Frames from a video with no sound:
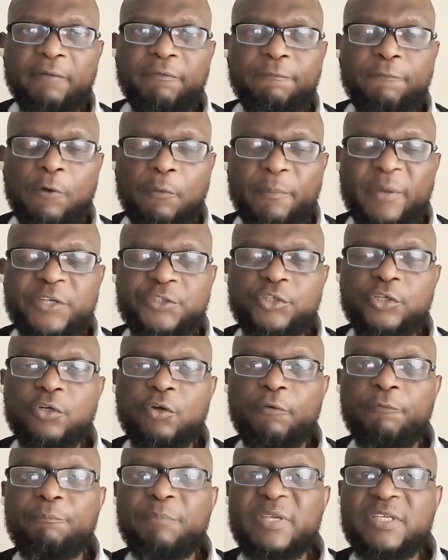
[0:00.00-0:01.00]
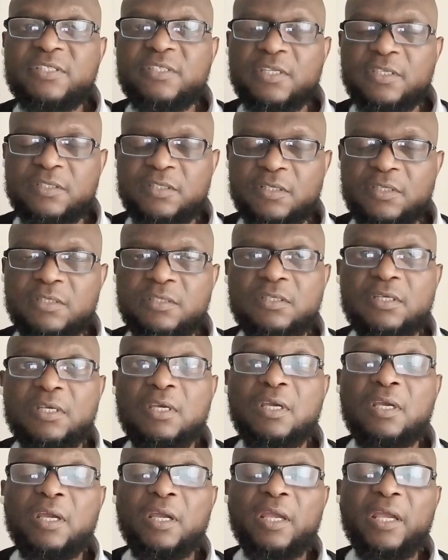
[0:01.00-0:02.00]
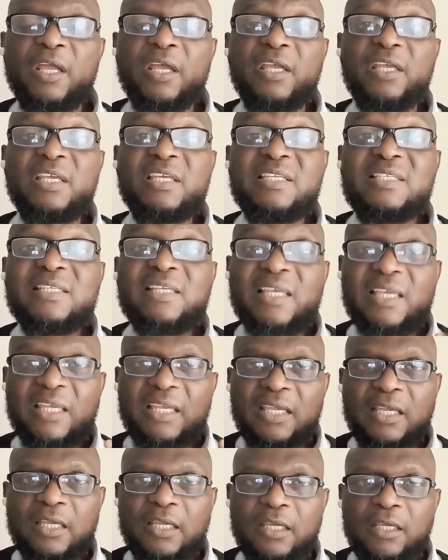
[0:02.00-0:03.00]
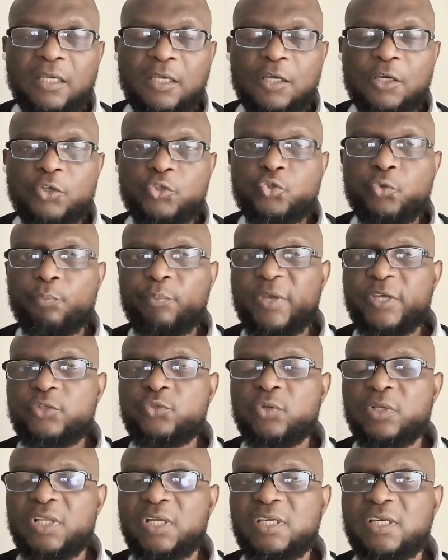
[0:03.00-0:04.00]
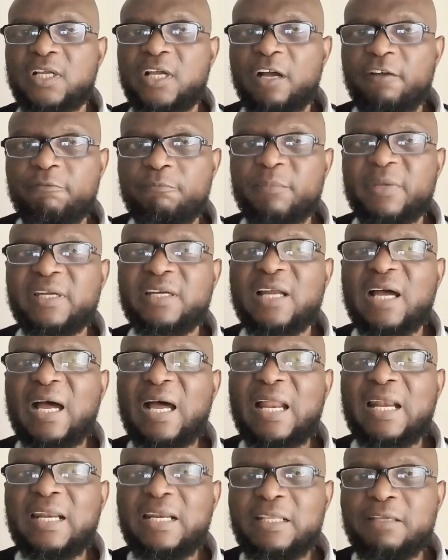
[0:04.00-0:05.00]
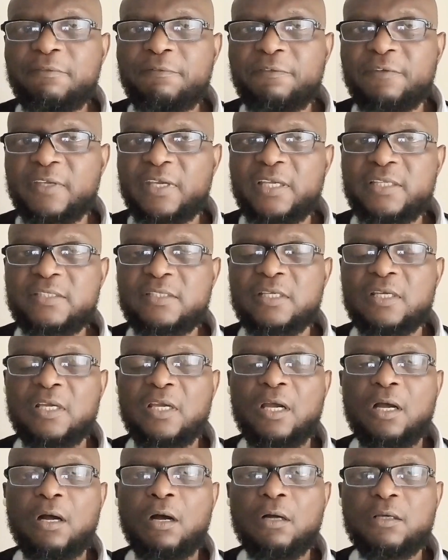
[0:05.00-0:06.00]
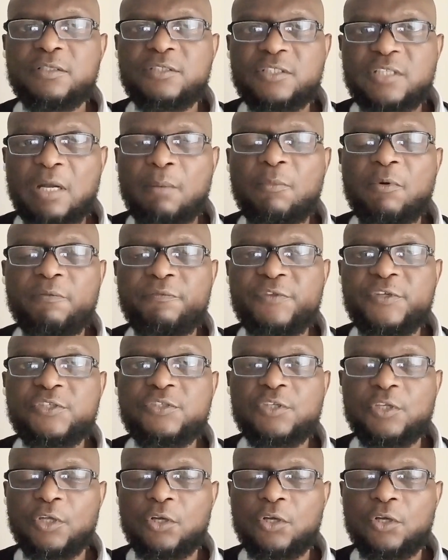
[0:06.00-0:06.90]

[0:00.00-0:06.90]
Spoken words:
formation of businesses is key to make sure that government alleviates some of these